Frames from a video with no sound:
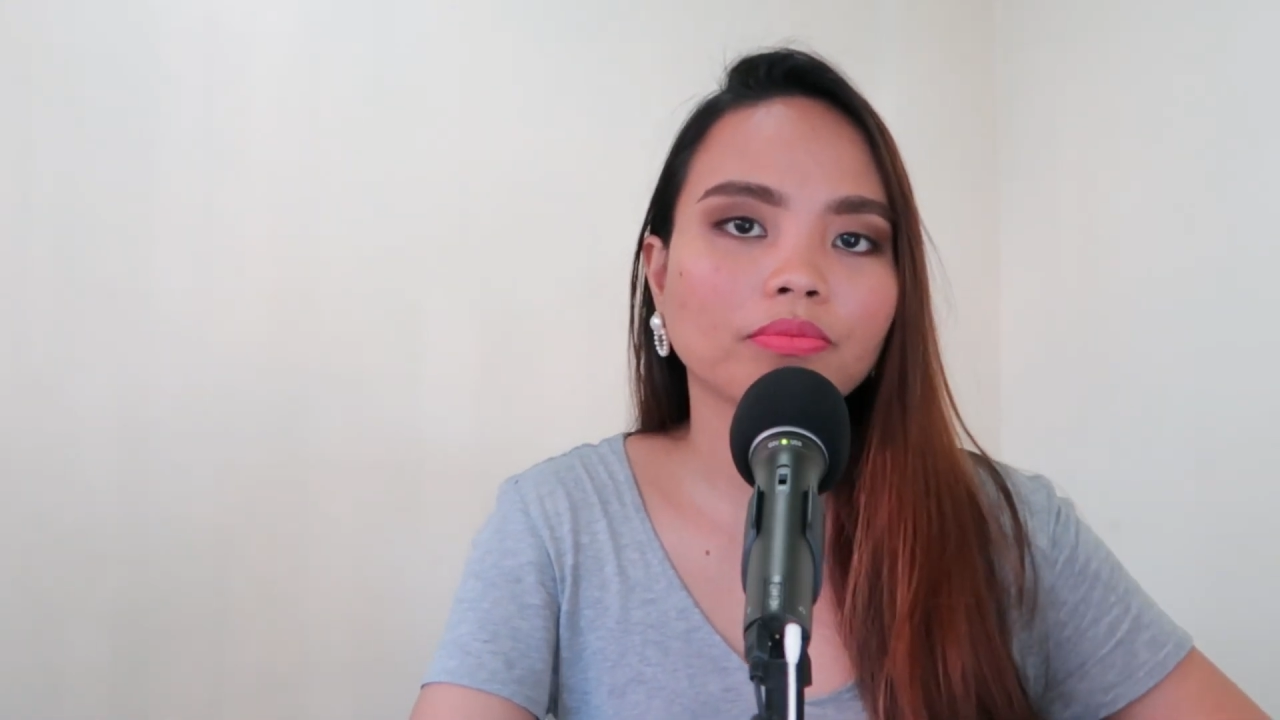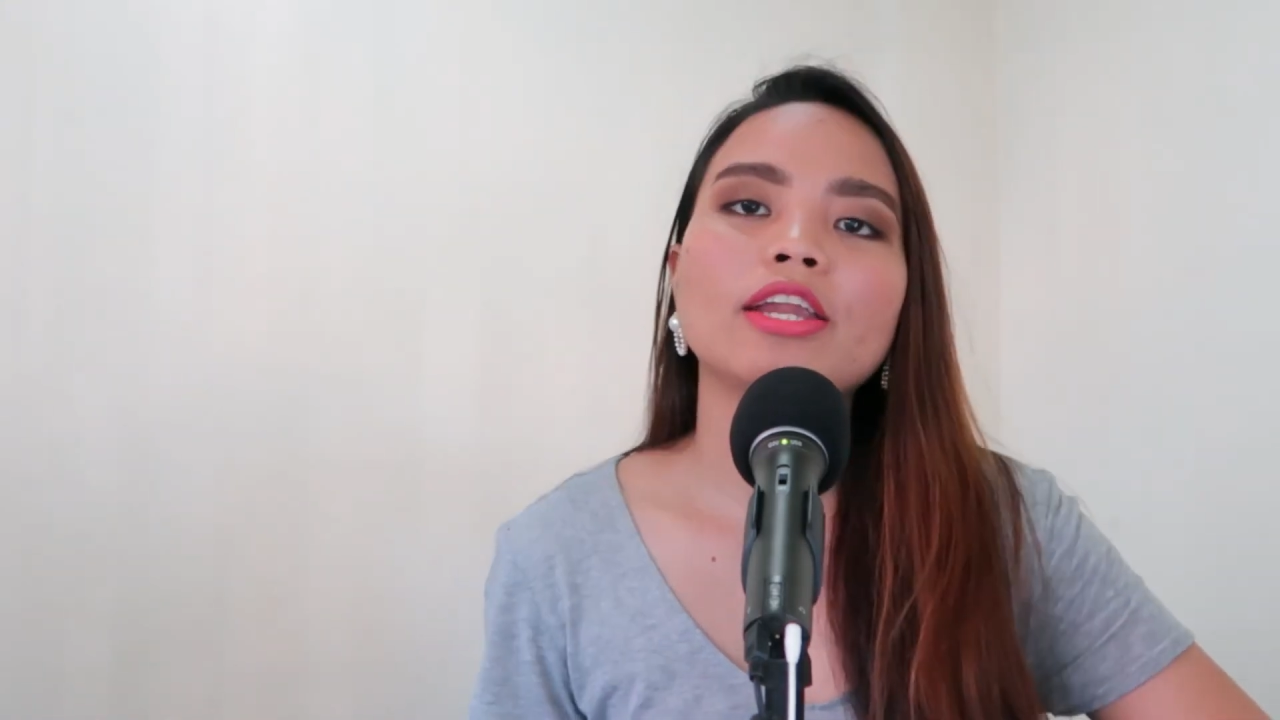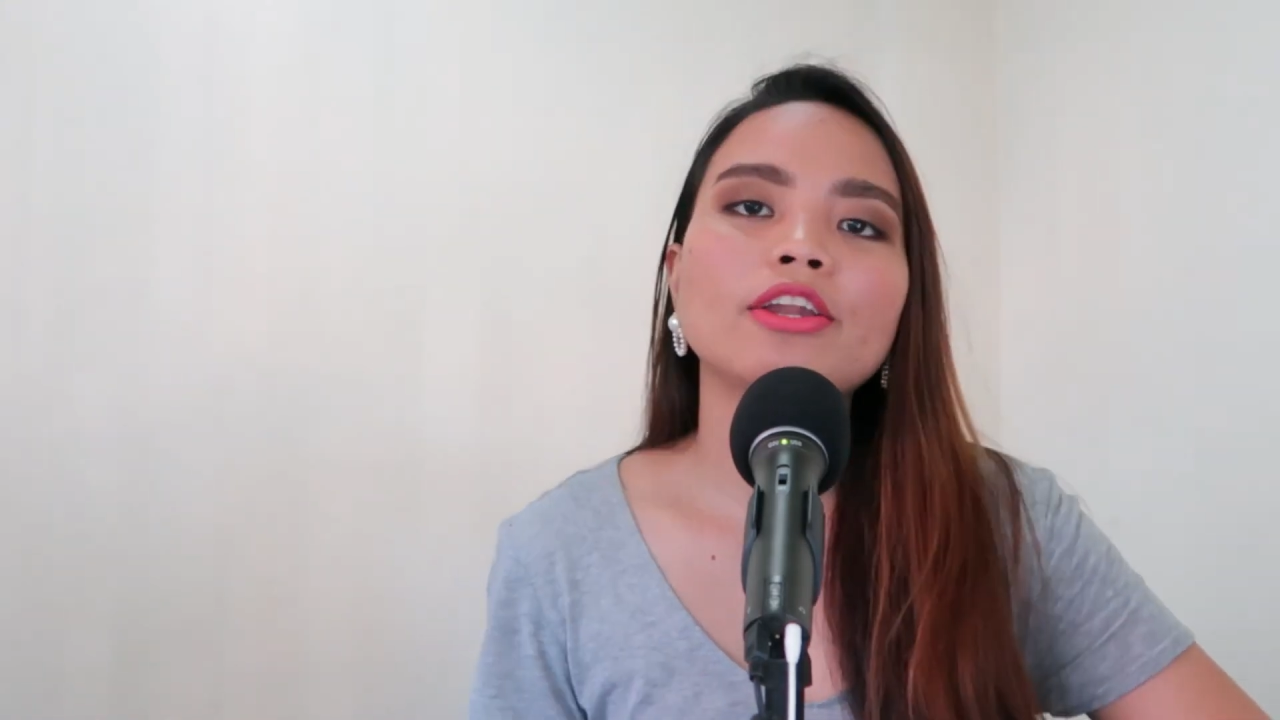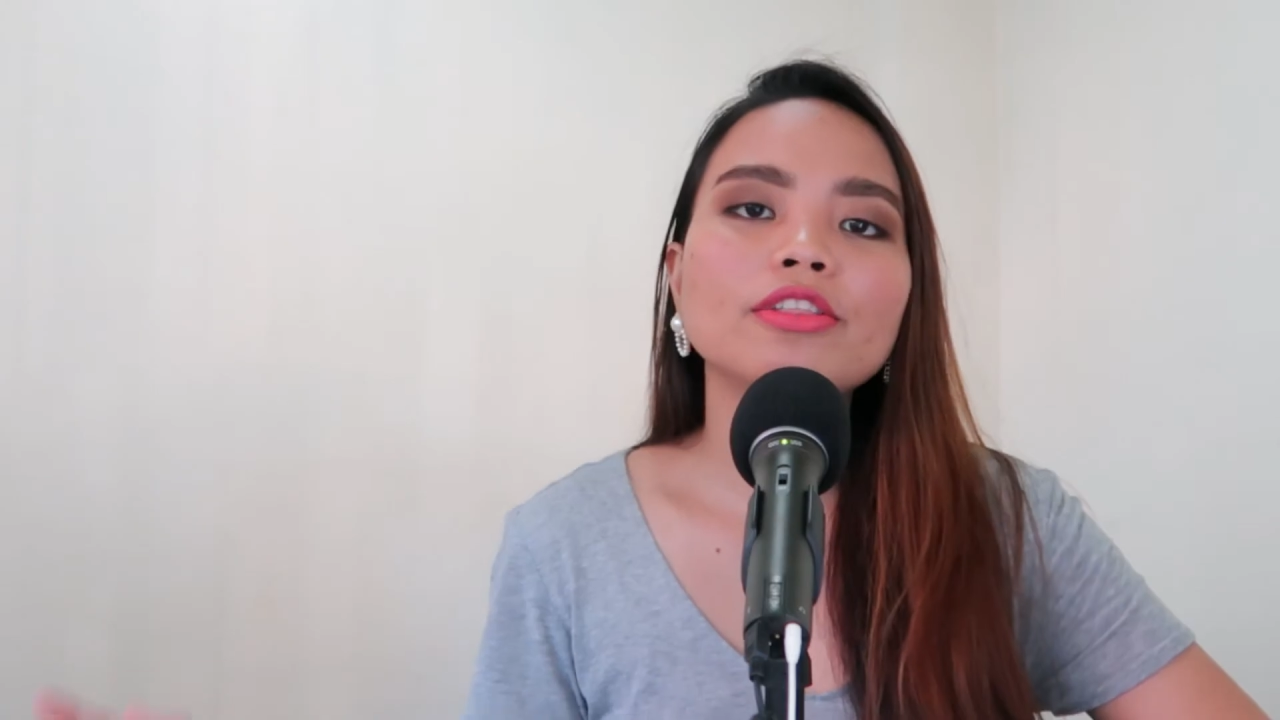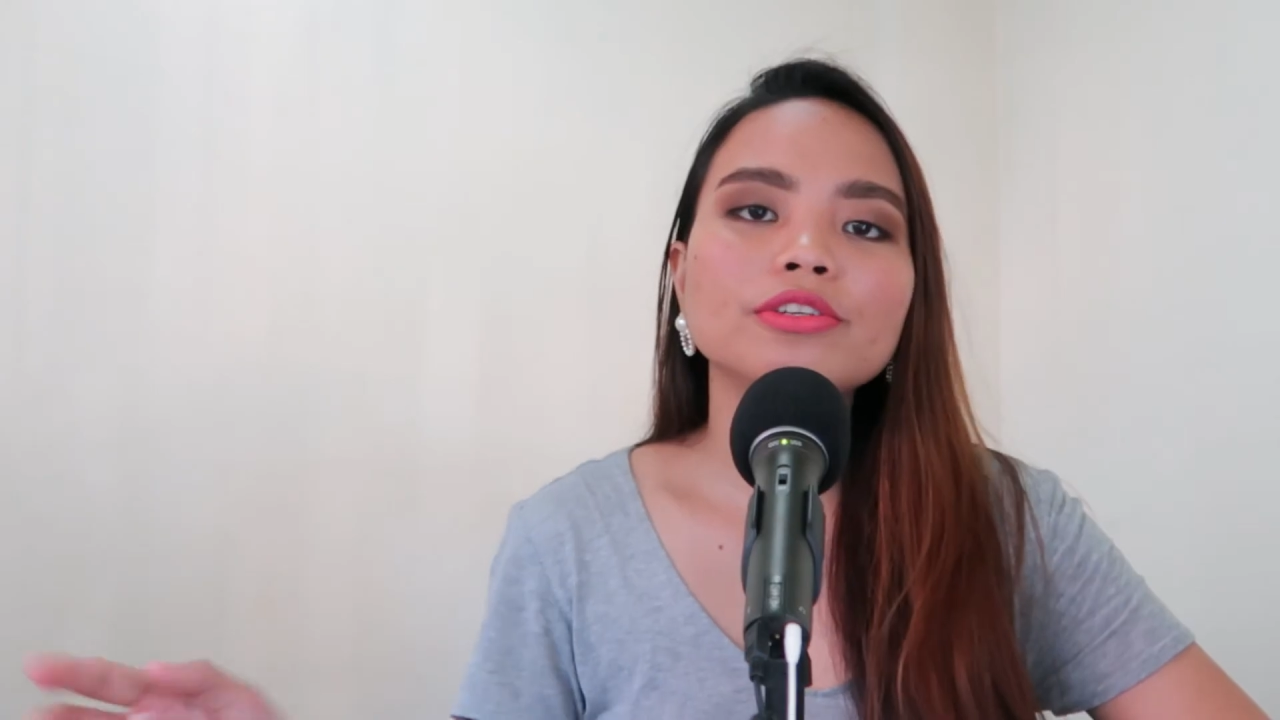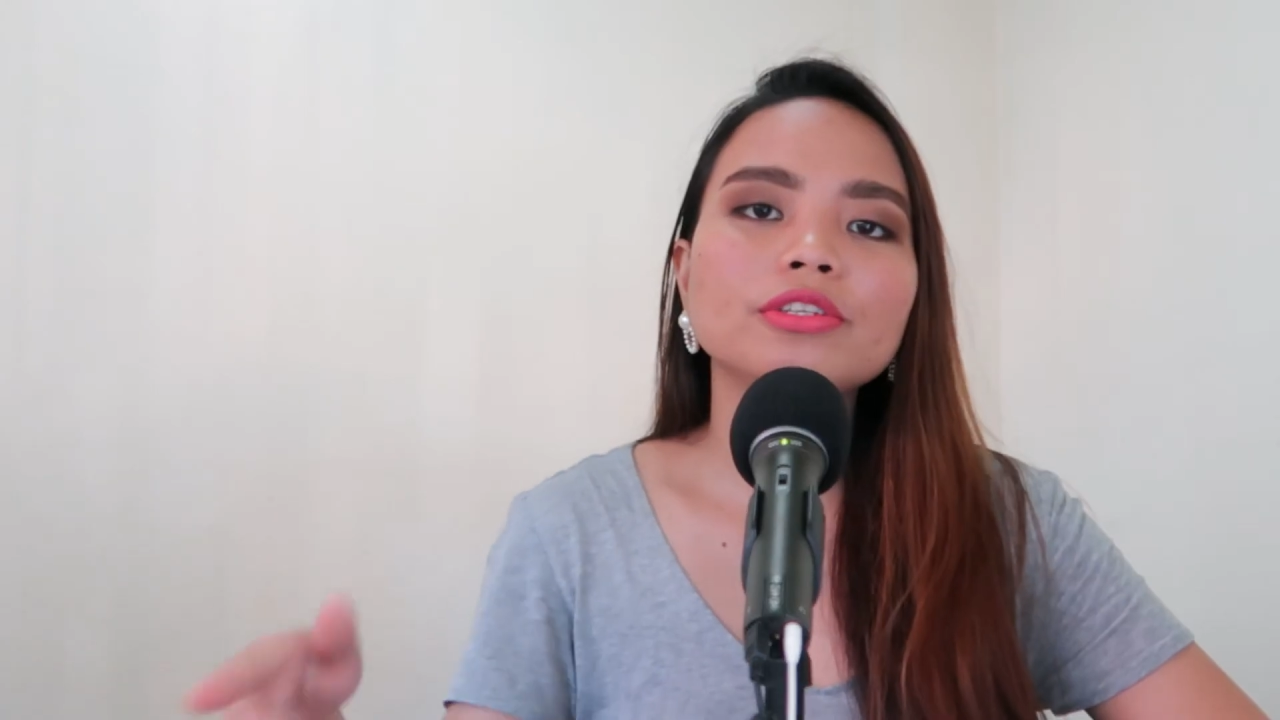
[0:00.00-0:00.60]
And another